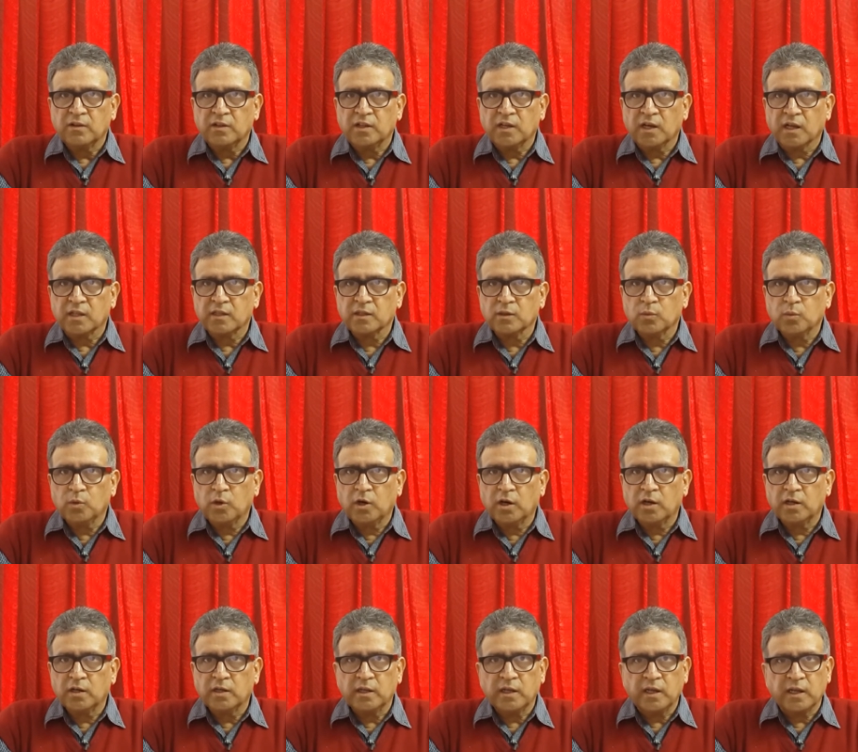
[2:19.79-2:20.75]
The other
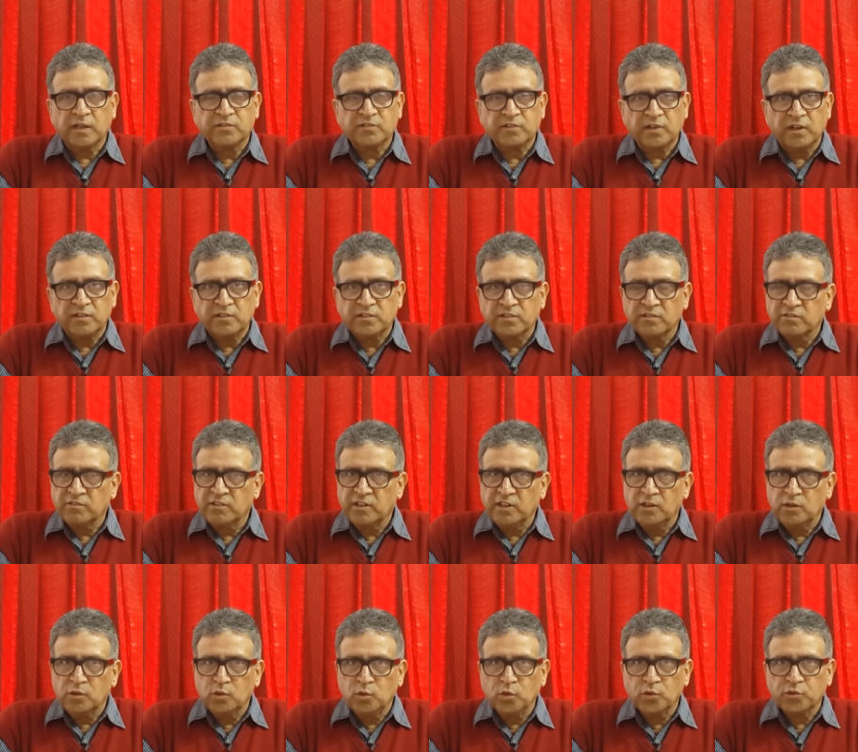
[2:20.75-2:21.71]
word
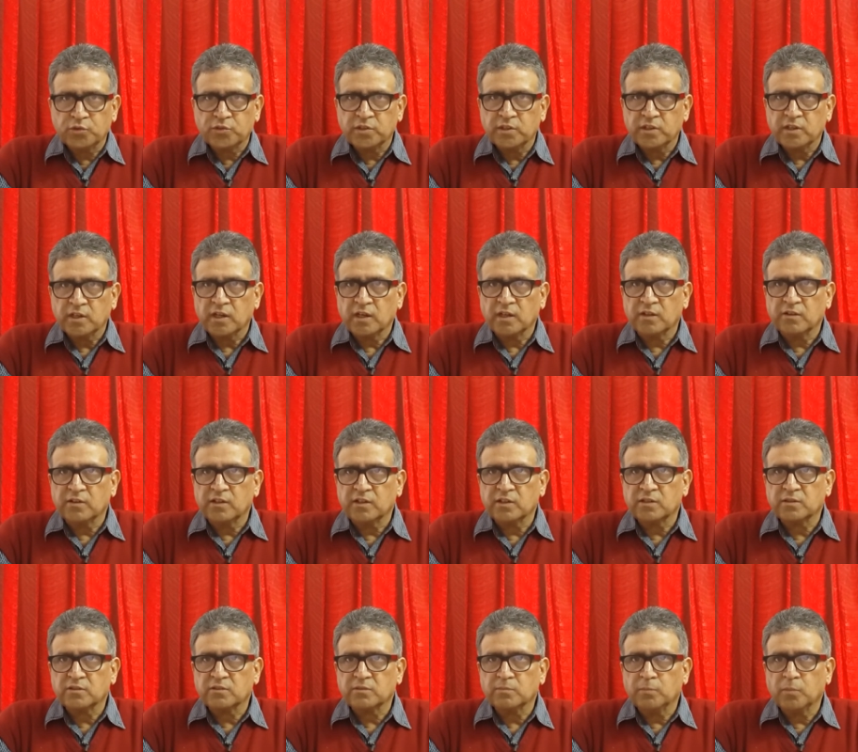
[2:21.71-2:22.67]
extensively used in
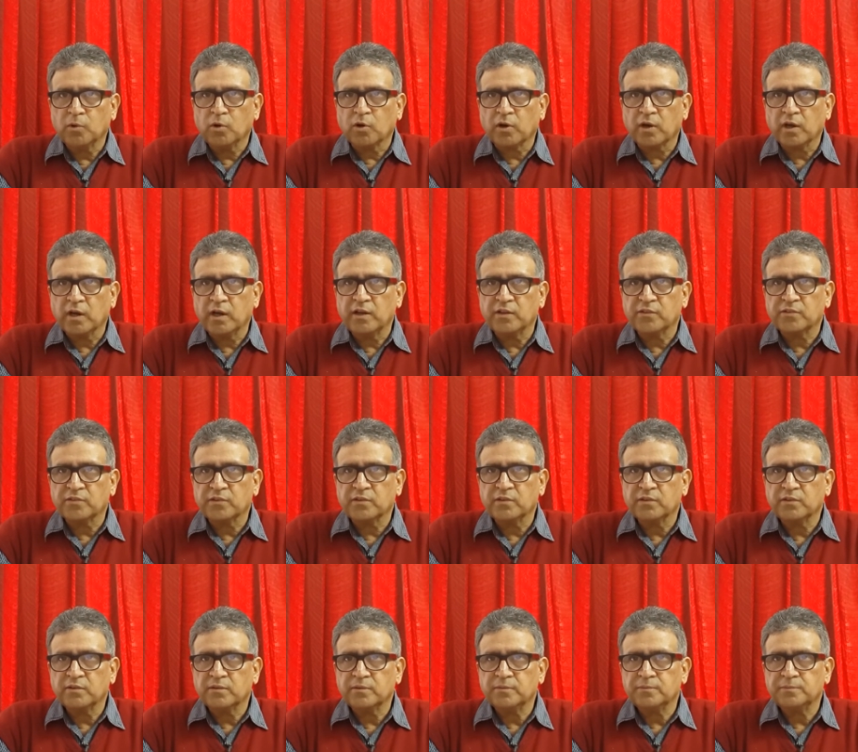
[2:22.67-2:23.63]
this book is